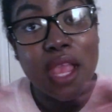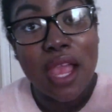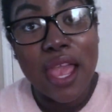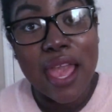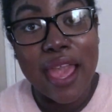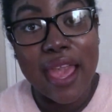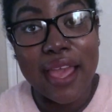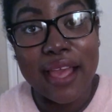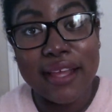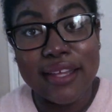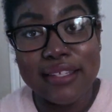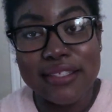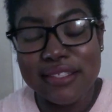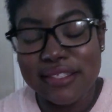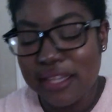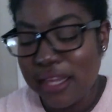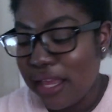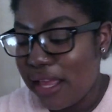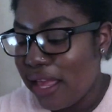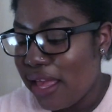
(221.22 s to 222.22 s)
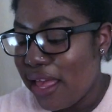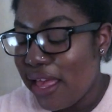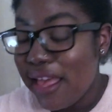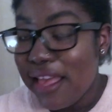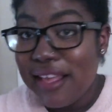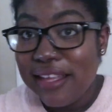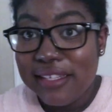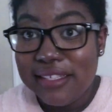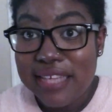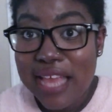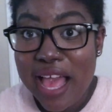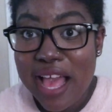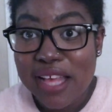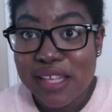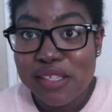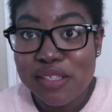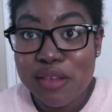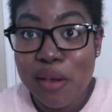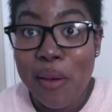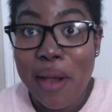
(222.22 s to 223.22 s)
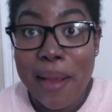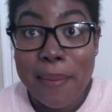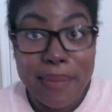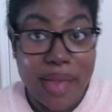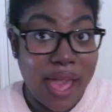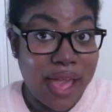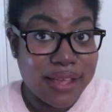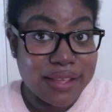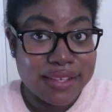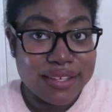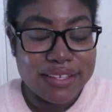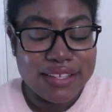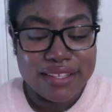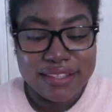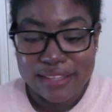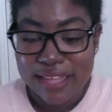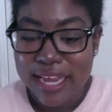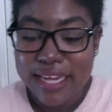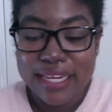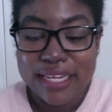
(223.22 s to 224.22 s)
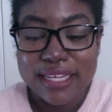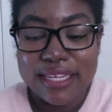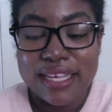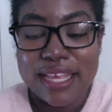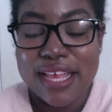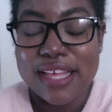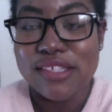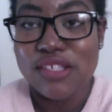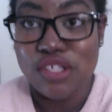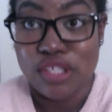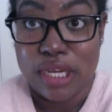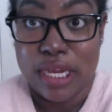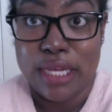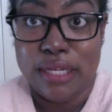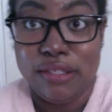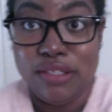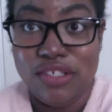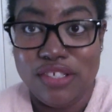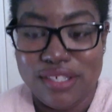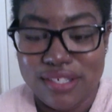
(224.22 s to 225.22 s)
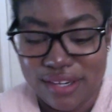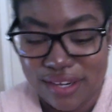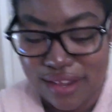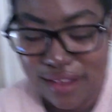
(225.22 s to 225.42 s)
And yeah, so I'm back. Lighting has changed.